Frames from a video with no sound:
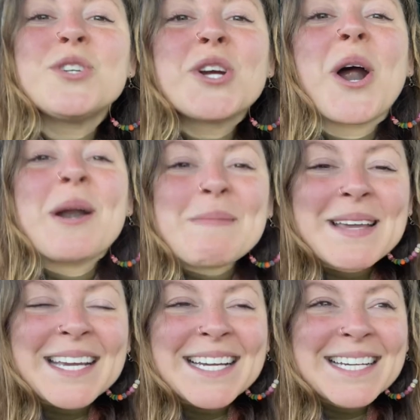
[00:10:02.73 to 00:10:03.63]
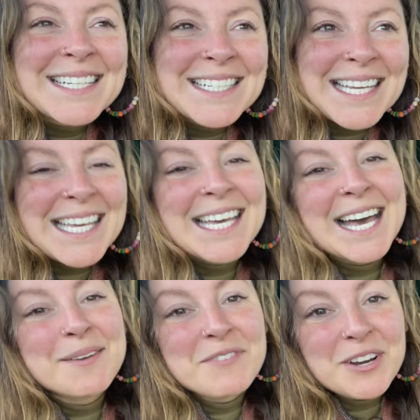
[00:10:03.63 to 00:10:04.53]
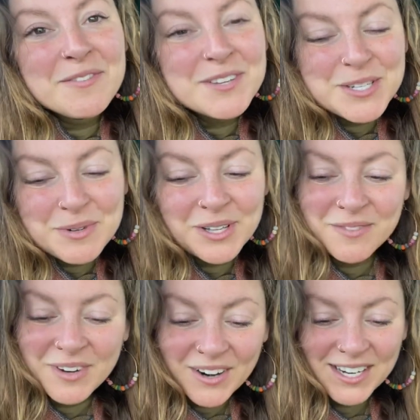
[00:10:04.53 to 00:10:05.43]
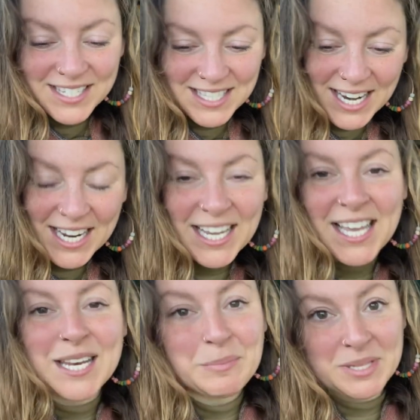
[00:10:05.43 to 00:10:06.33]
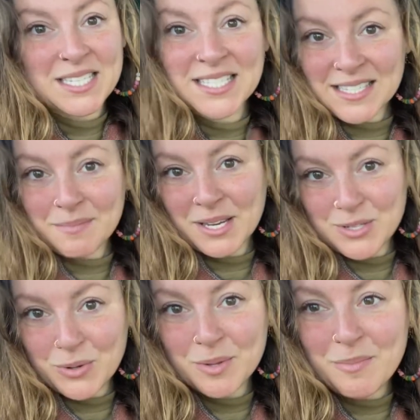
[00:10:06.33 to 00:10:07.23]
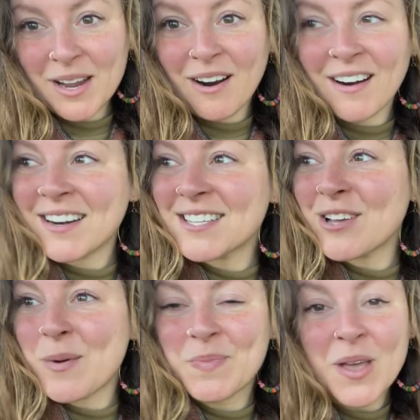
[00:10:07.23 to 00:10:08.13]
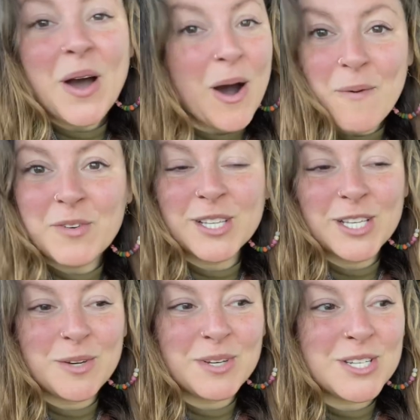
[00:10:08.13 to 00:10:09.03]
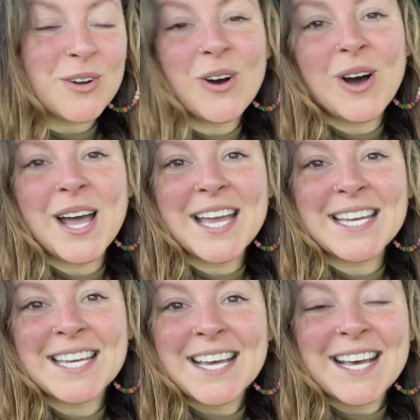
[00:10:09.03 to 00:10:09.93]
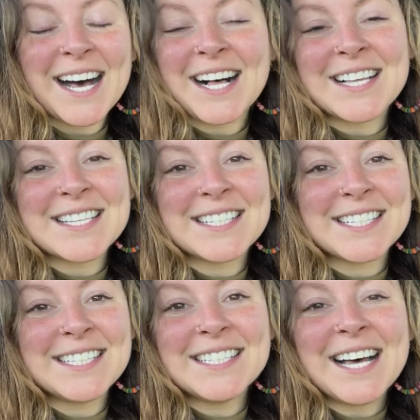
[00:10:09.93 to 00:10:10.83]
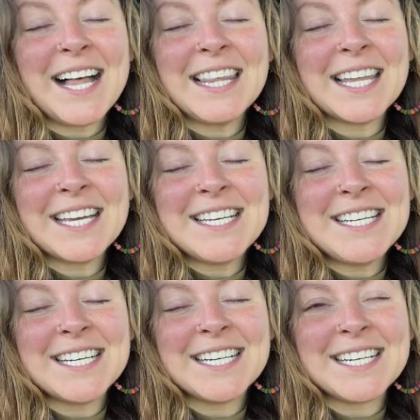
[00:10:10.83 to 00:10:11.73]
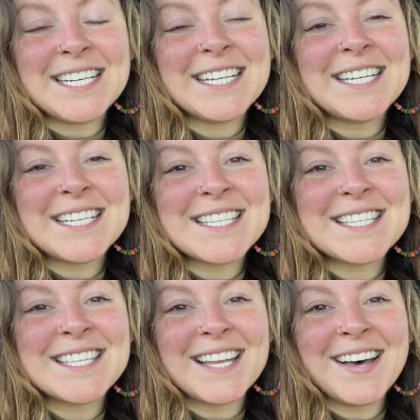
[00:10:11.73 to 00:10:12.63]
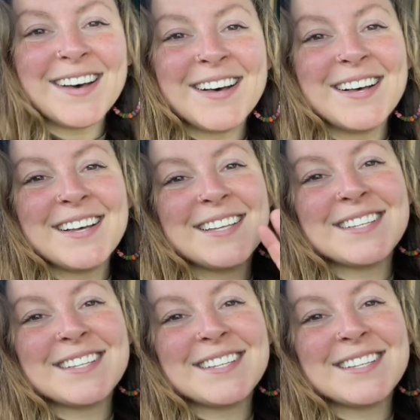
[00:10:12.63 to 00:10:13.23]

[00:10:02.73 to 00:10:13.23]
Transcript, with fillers: charming. I'm very visual and very aesthetic and it pleases my soul and my heart. So hopefully you enjoyed. I'll see you later. Slan